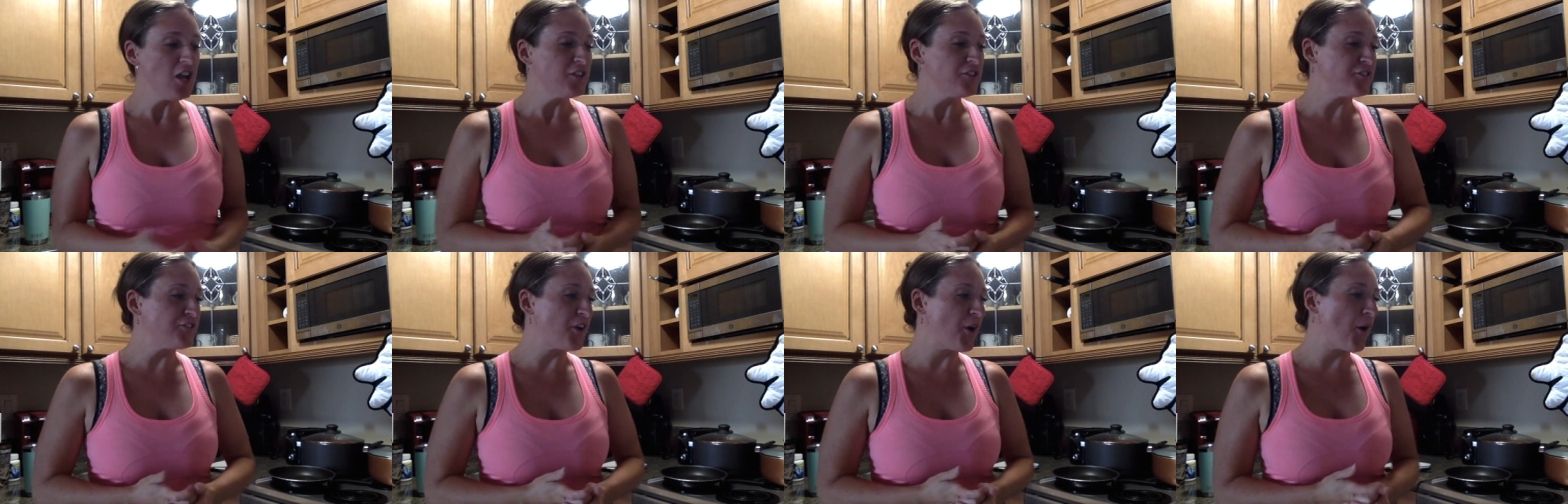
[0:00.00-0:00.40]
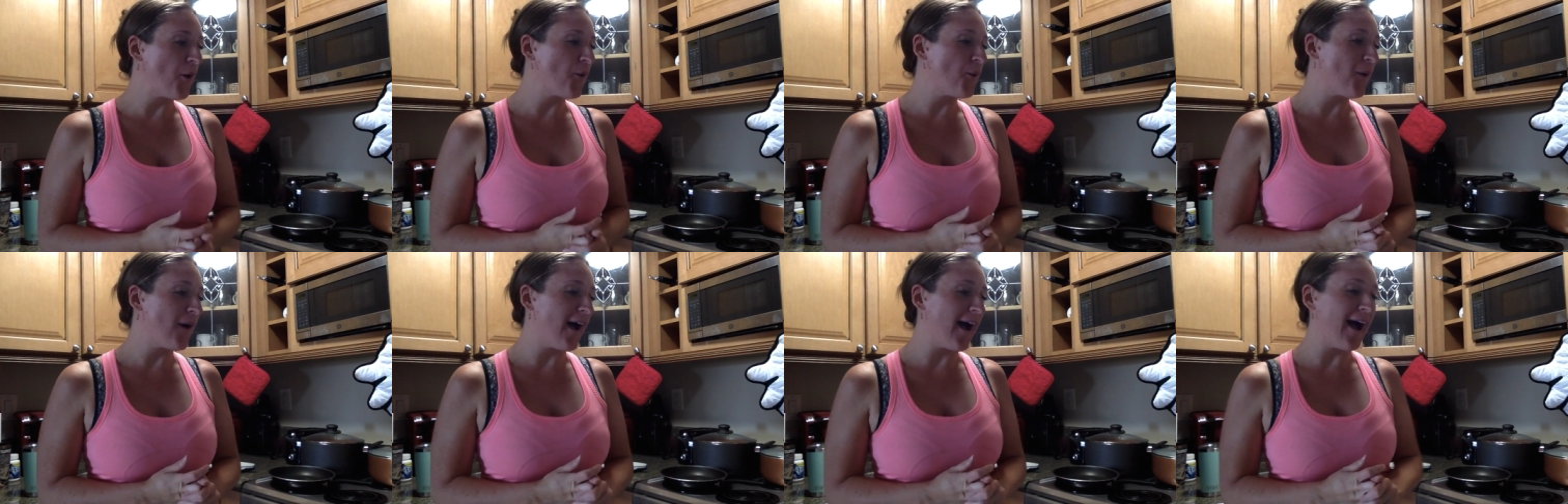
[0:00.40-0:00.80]

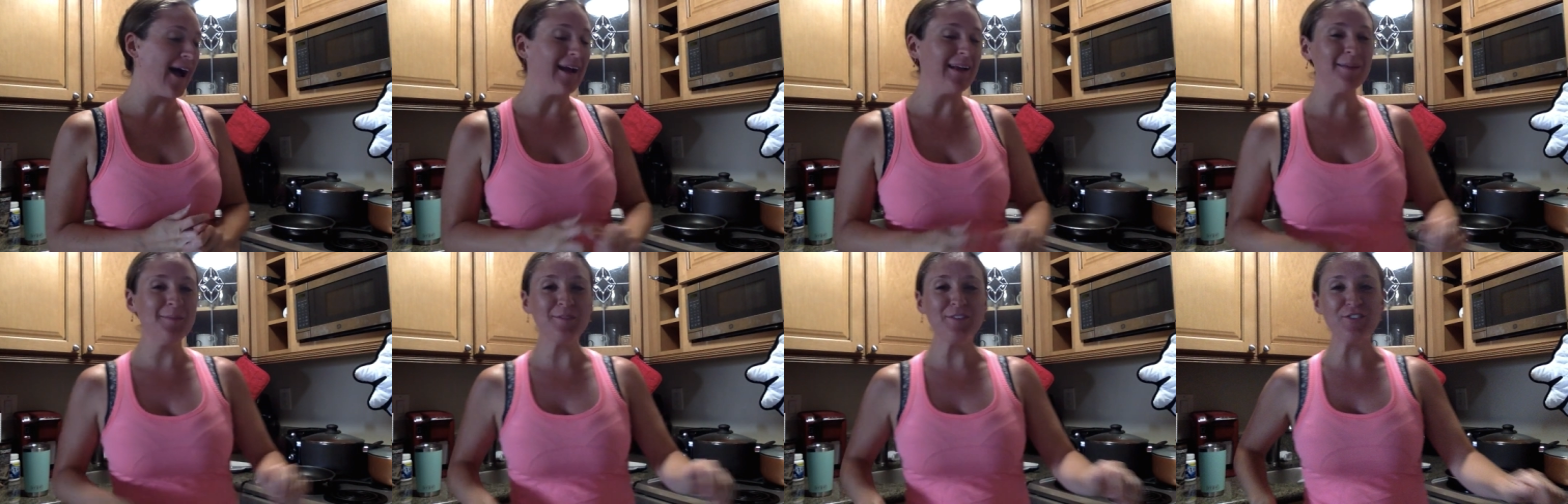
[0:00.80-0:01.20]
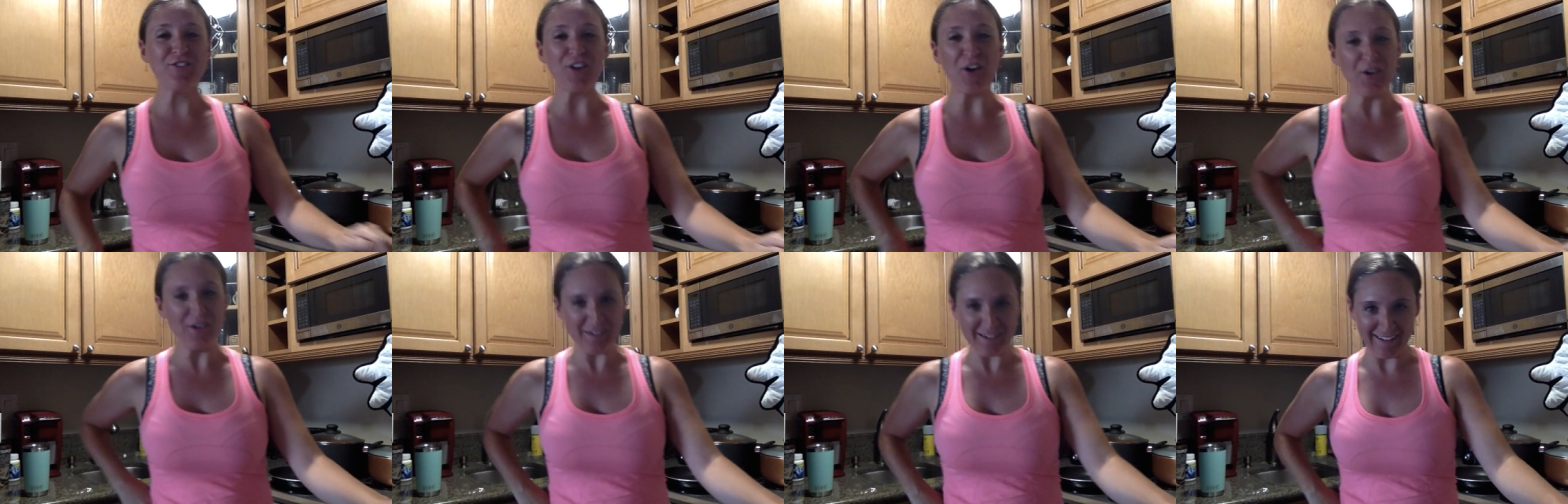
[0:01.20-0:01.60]
So I'm
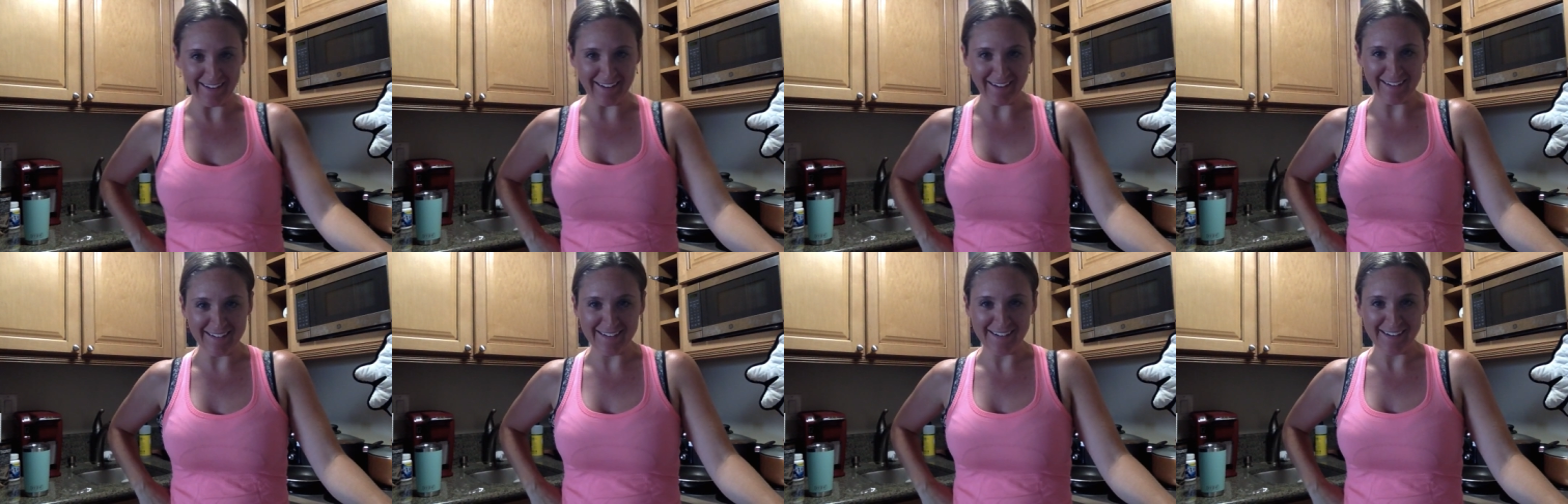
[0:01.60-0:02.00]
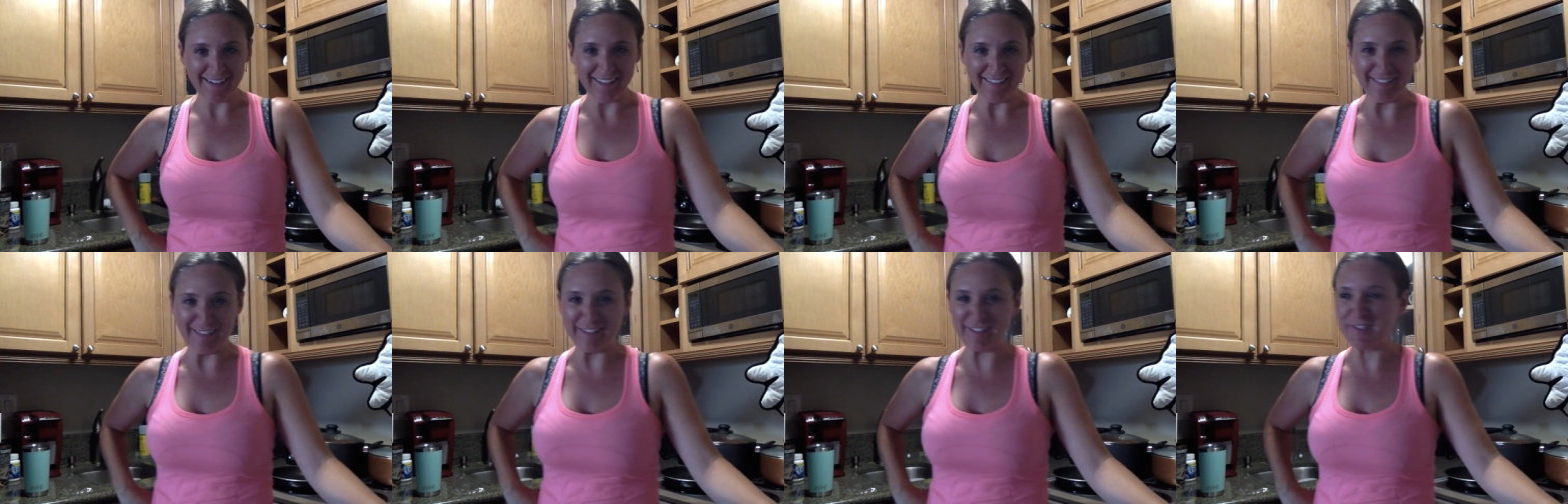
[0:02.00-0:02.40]
starting
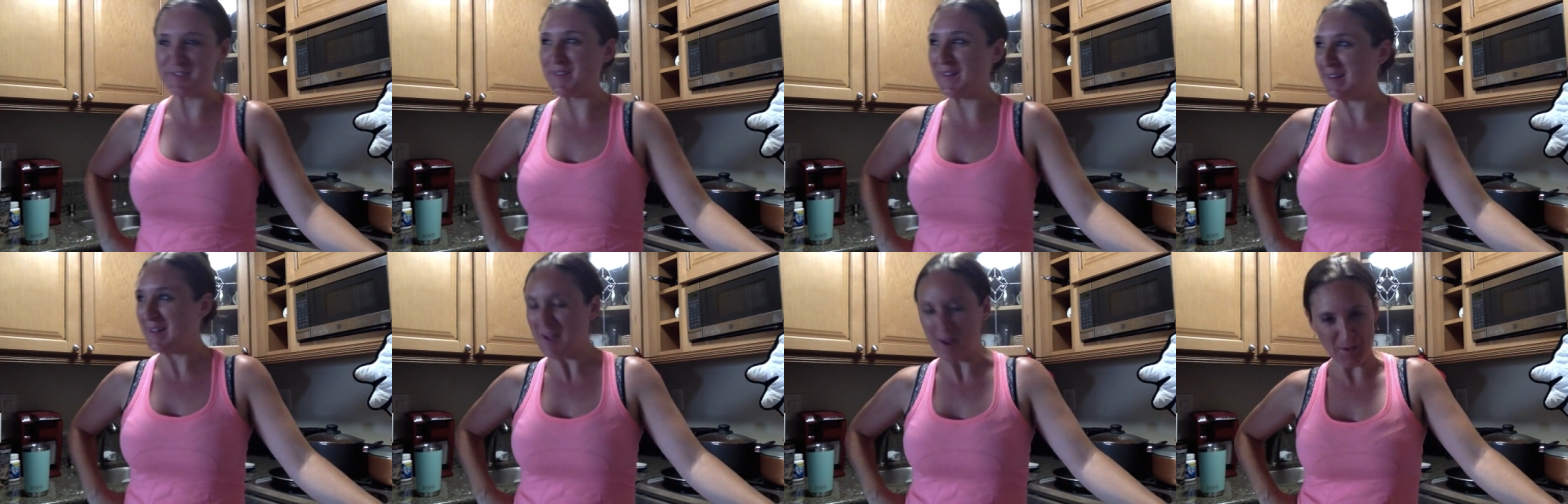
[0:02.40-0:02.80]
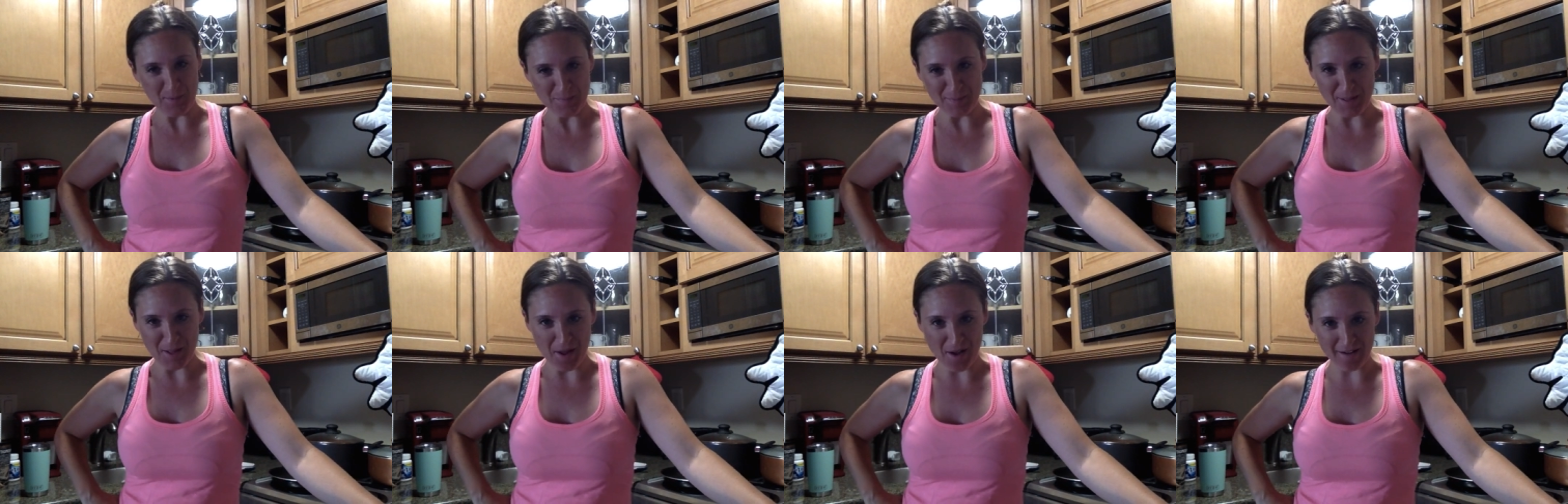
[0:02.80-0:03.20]
this video
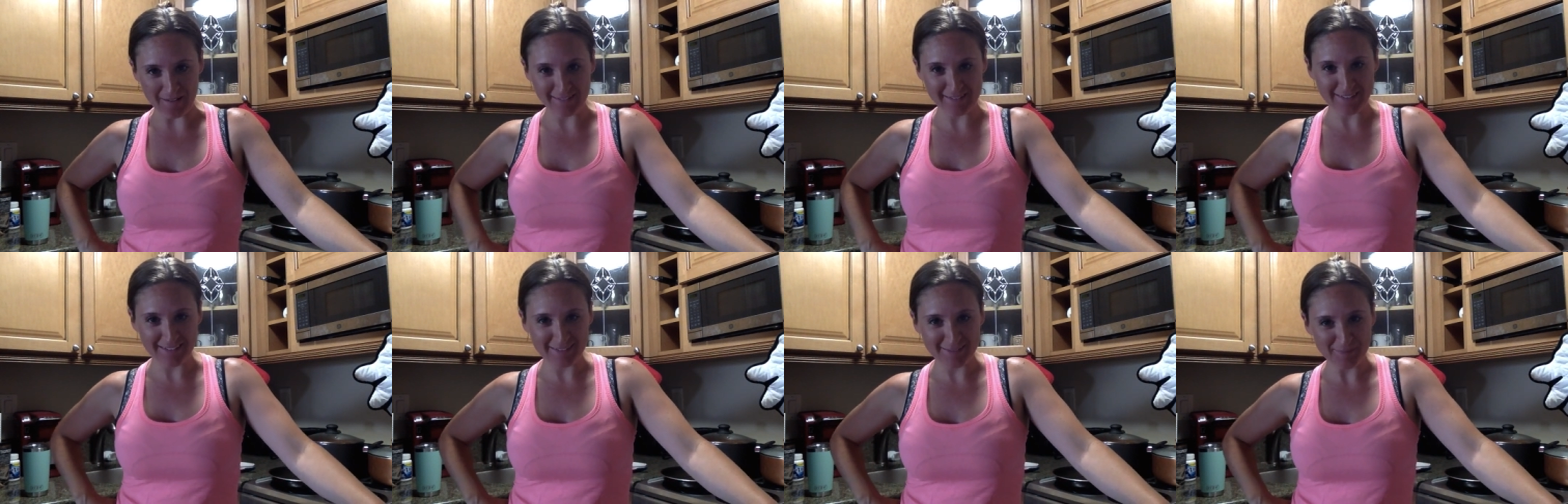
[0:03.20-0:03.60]
blog